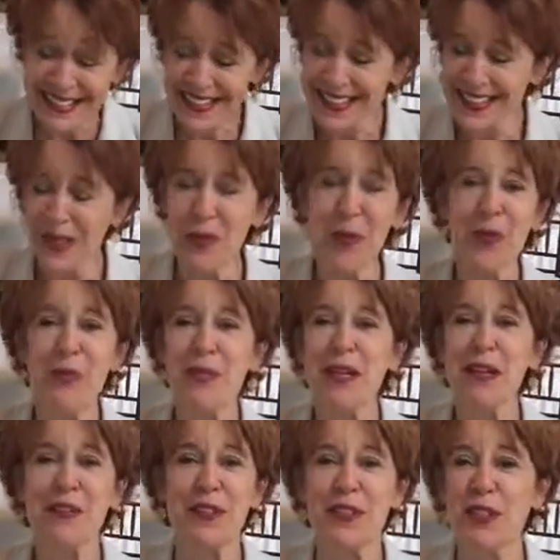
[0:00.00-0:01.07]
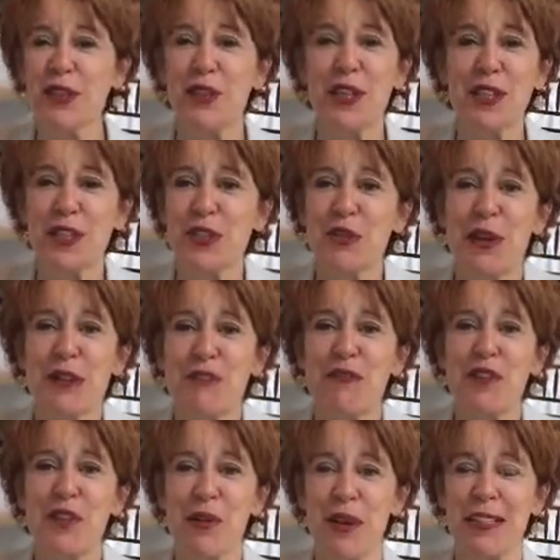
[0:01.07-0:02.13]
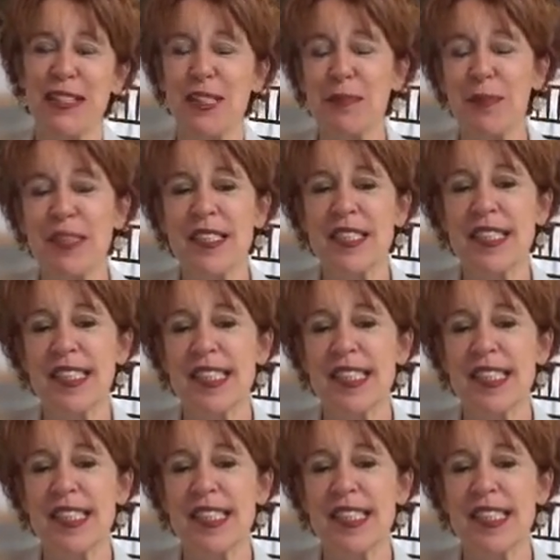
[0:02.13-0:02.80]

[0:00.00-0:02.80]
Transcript: you know, we're in the middle of construction trying to figure out this business.